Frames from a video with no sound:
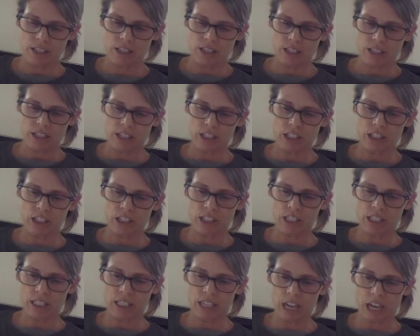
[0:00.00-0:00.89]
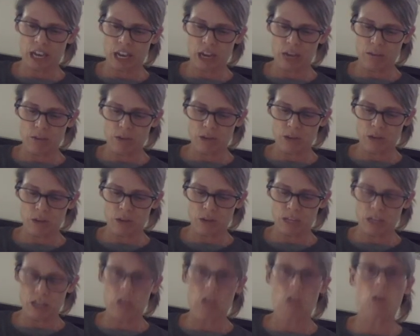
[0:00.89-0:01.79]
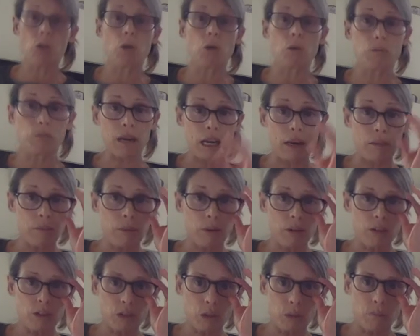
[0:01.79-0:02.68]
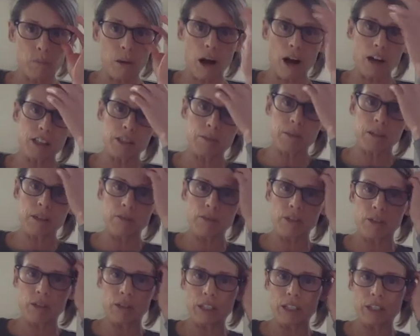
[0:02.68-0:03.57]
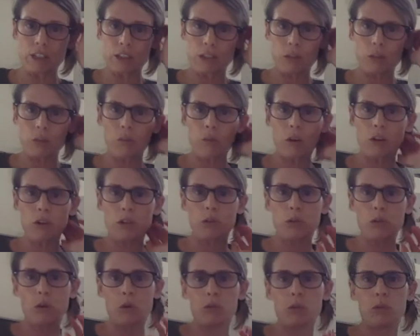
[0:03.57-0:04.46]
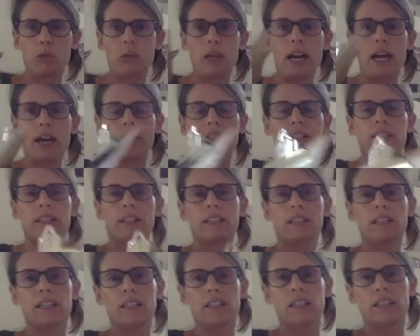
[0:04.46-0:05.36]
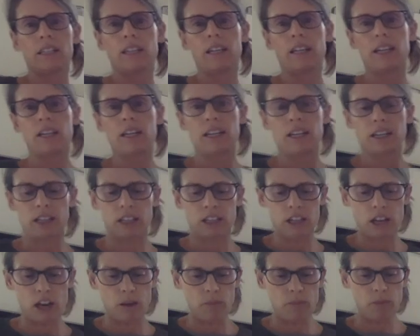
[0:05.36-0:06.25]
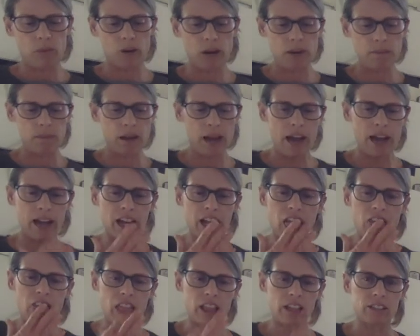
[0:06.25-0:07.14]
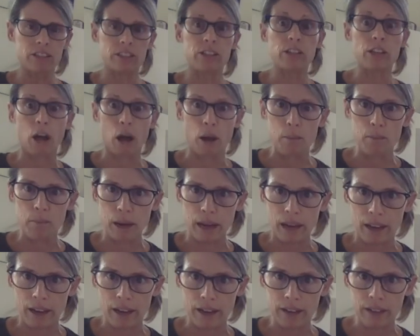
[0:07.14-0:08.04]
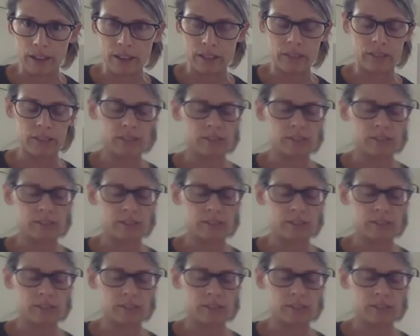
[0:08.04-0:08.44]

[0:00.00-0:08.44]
This is the time when you get your own paper. So pause me if you need to while you go do that. And come right back. Come back.